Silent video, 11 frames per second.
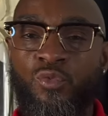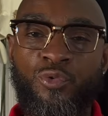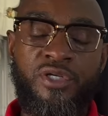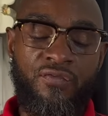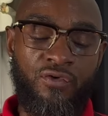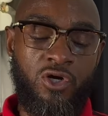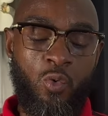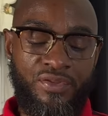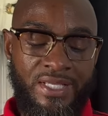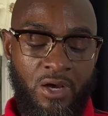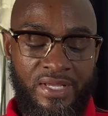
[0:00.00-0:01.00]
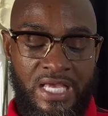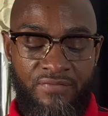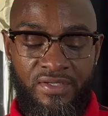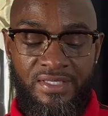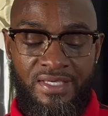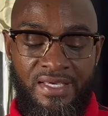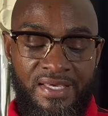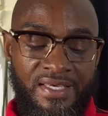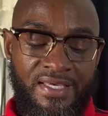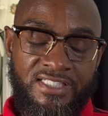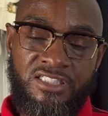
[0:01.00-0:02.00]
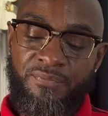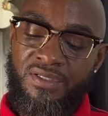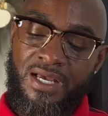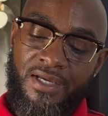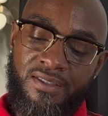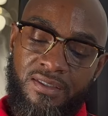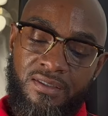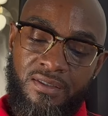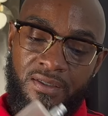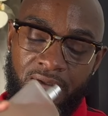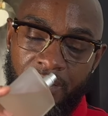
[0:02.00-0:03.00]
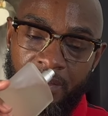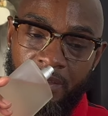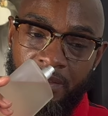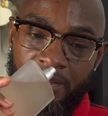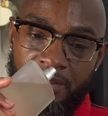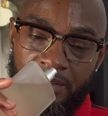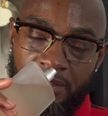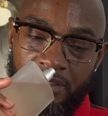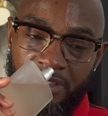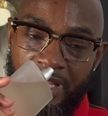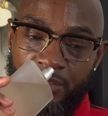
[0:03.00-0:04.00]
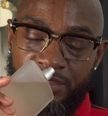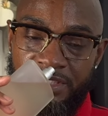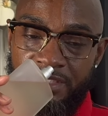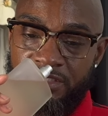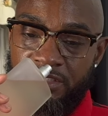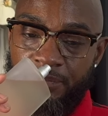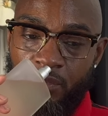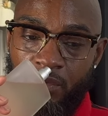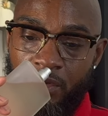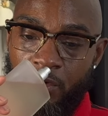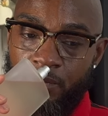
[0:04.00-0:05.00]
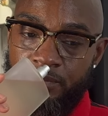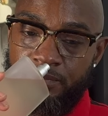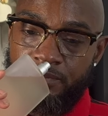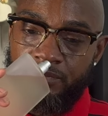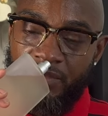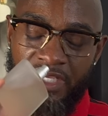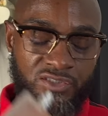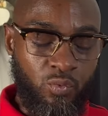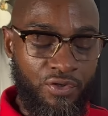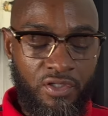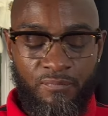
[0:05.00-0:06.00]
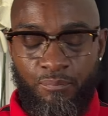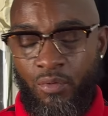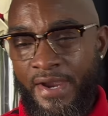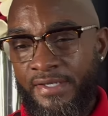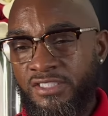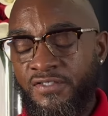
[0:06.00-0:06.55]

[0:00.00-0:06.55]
will never go without having Issey Miyake, L'Eau d'Issey Perron. It's one of the brightest,